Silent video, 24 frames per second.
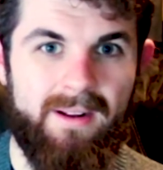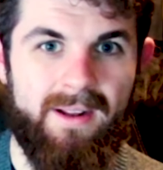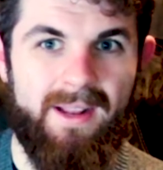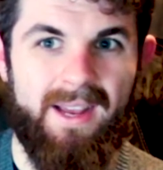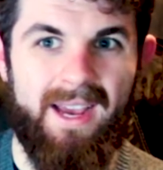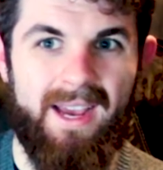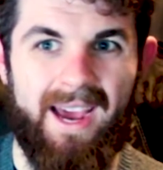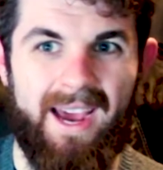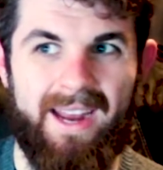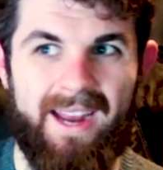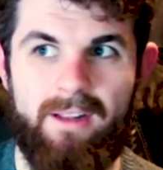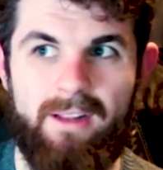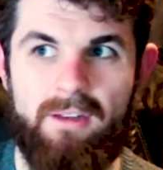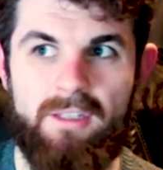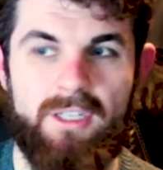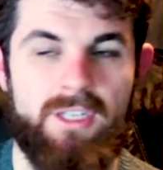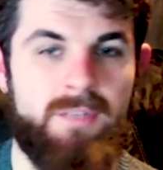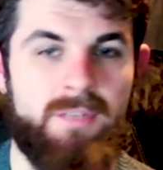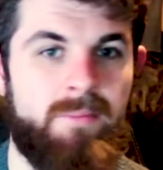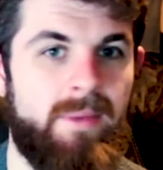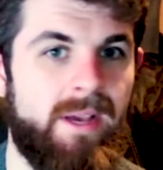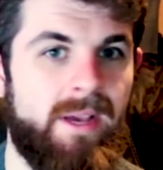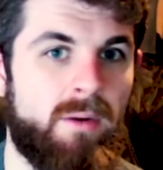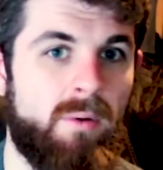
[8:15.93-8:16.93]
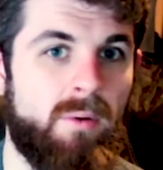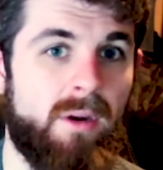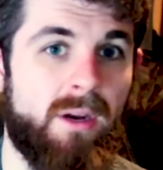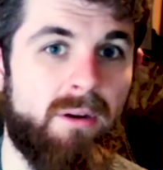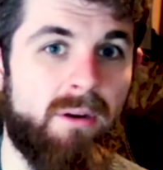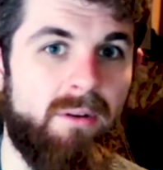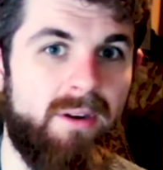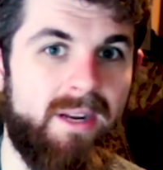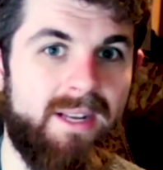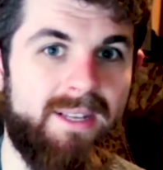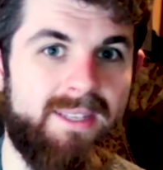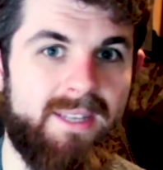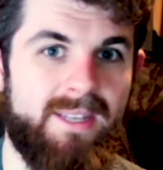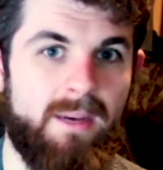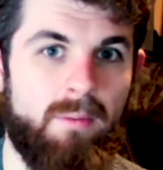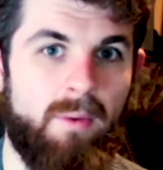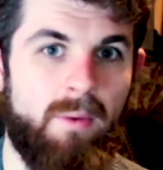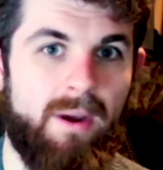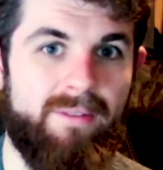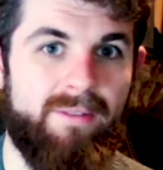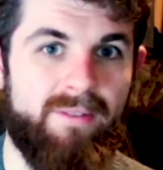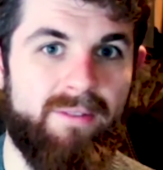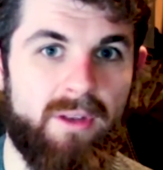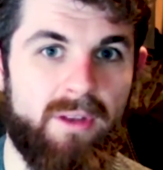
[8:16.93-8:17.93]
and it'll just be a quicker and easier
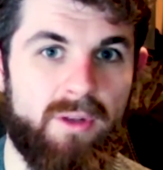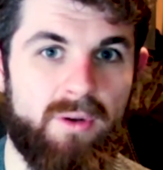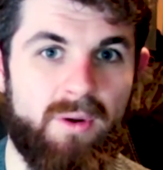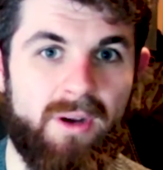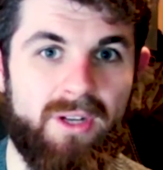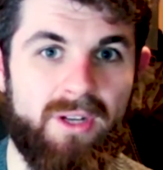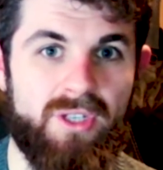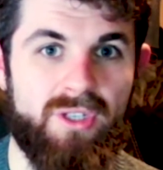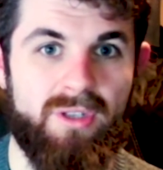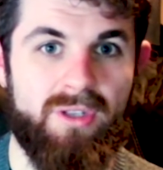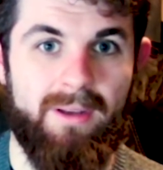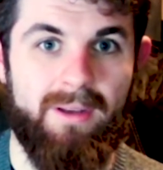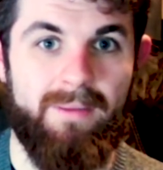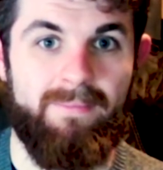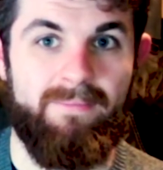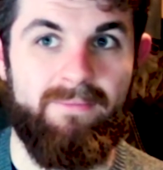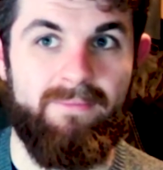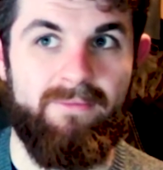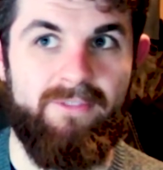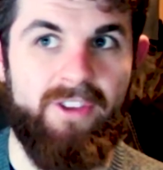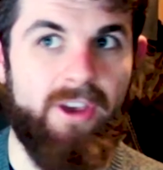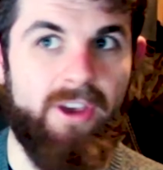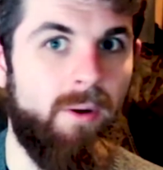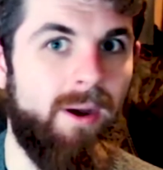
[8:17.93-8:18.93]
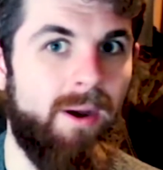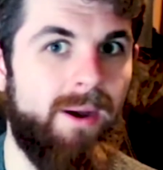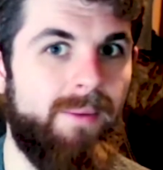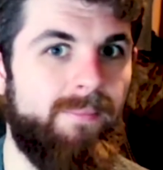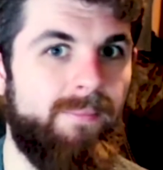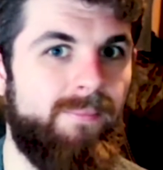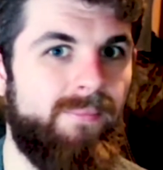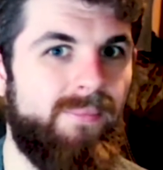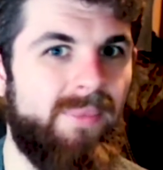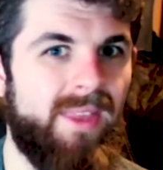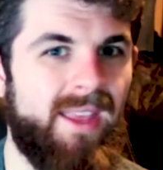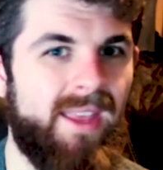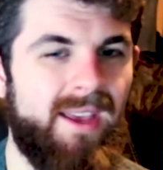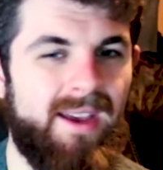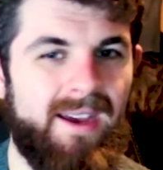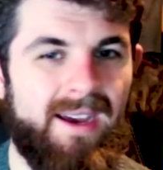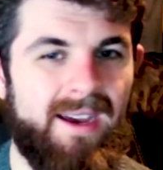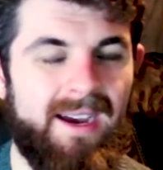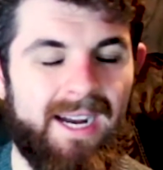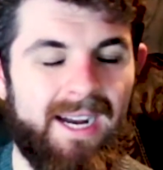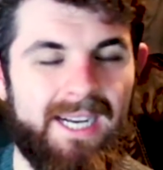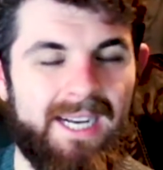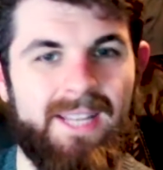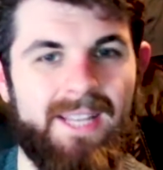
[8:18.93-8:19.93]
way for you to actually view it.
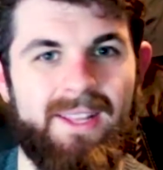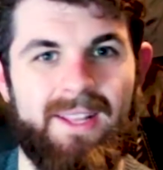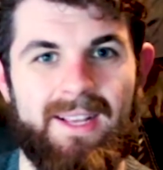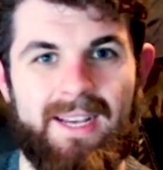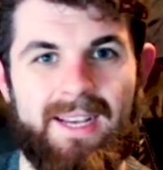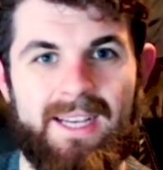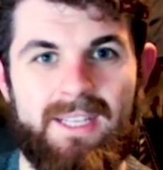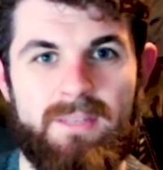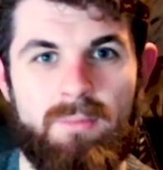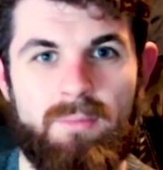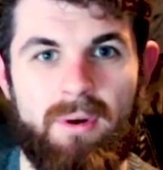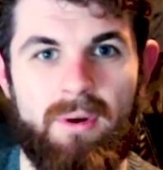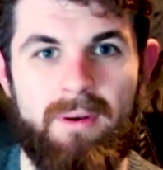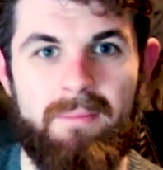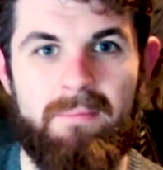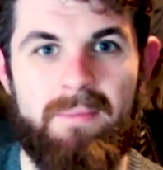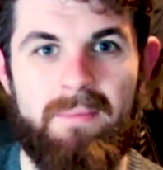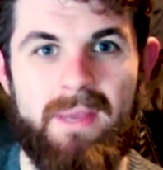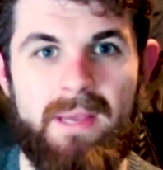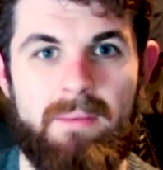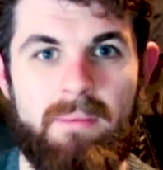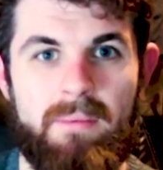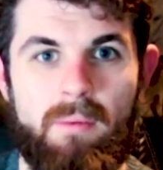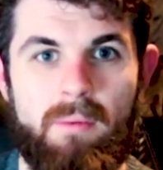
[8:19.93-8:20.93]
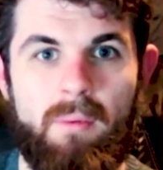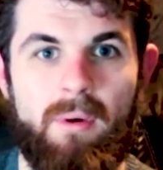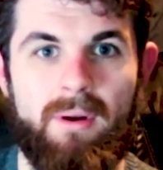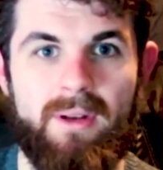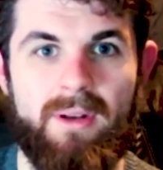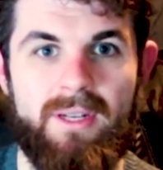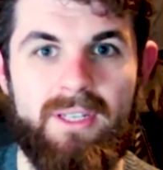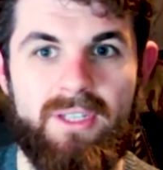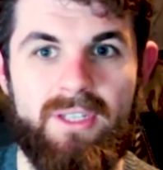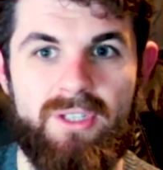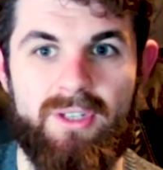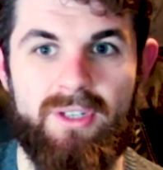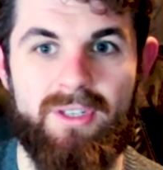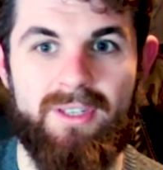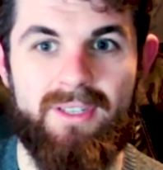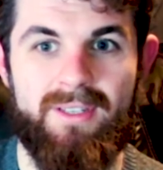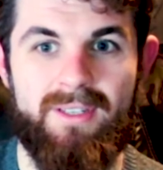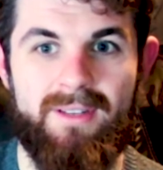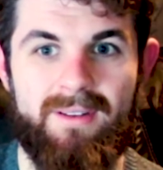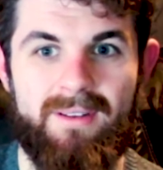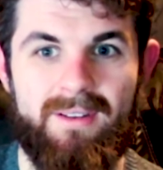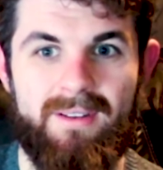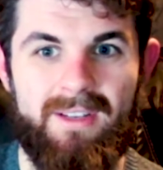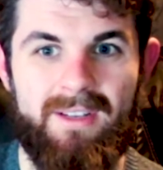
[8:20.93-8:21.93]
And I think that's what people want, is
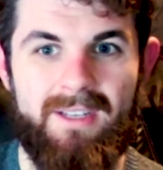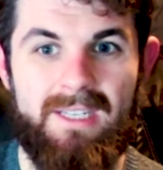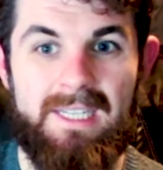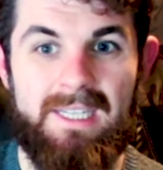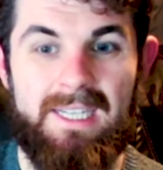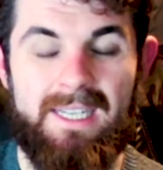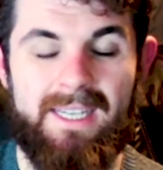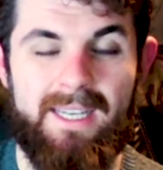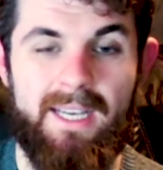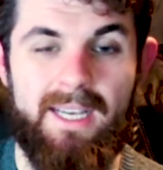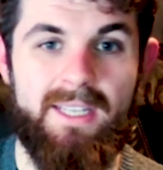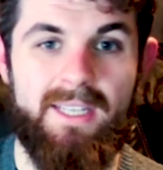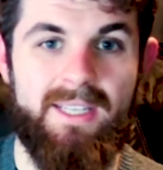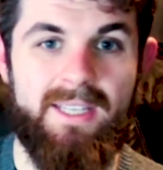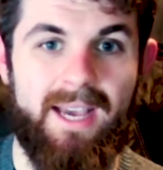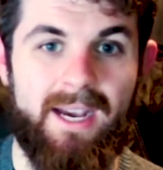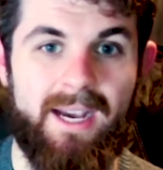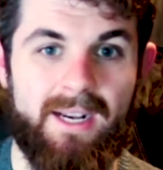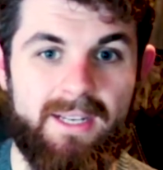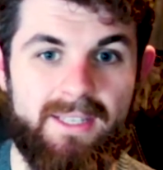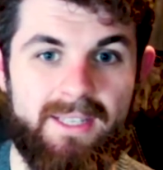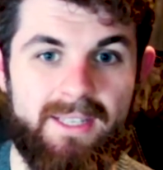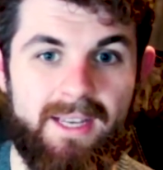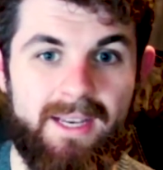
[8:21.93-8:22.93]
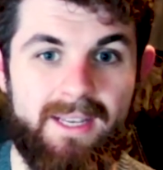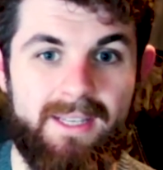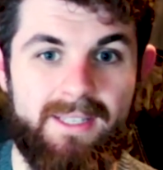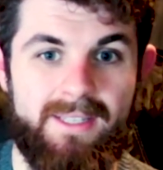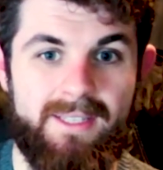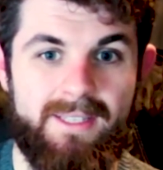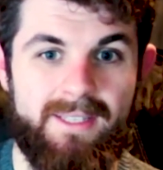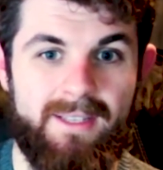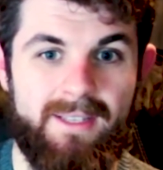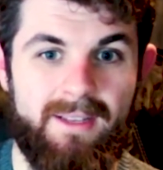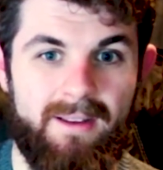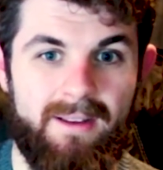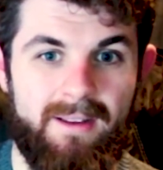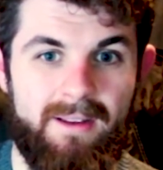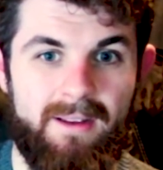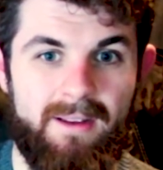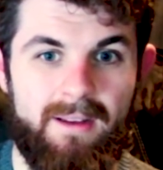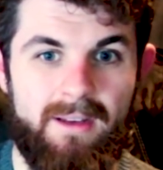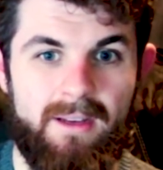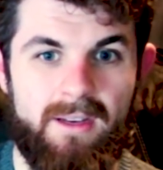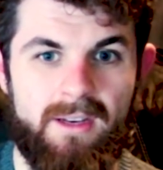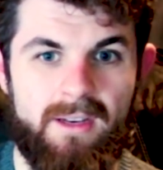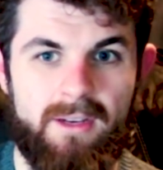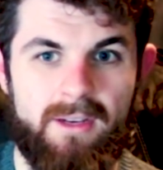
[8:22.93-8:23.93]
just easy access,
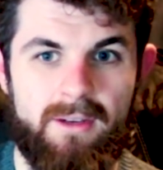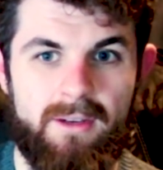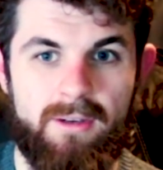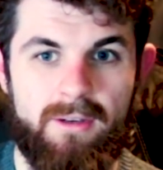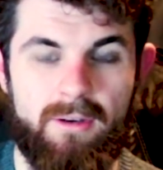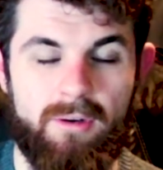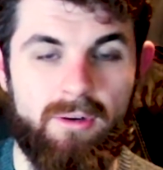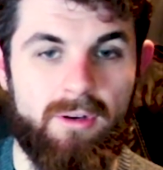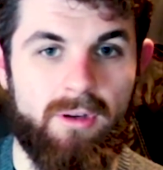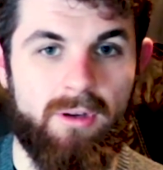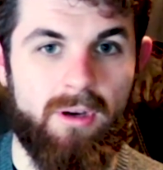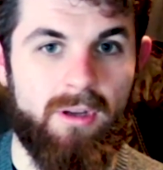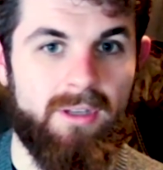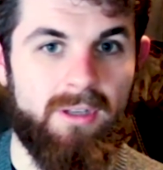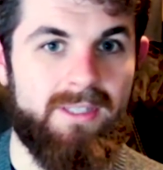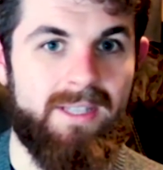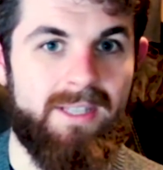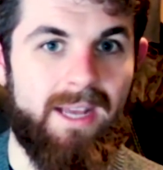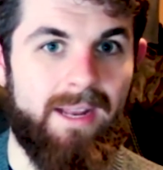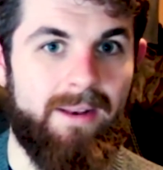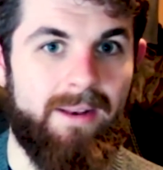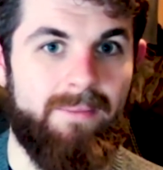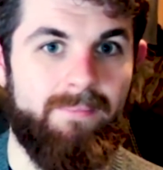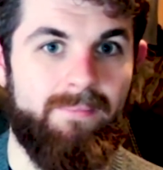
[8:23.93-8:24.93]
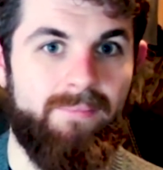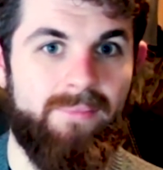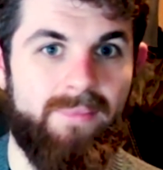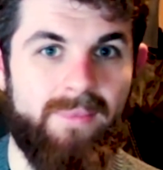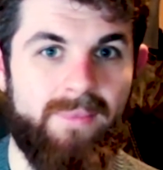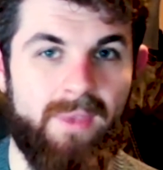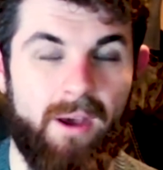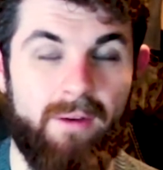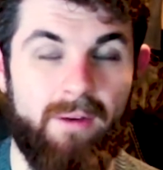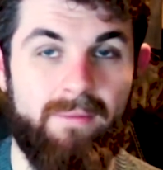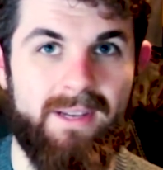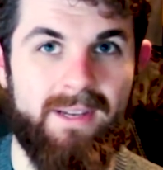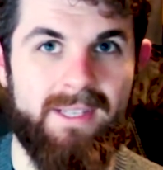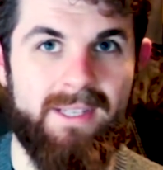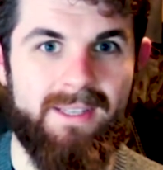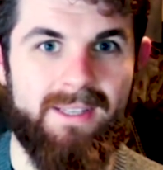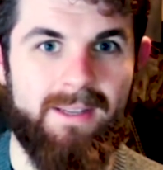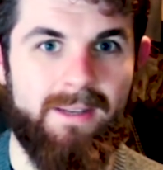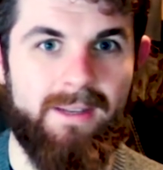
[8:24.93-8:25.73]
good content, obviously.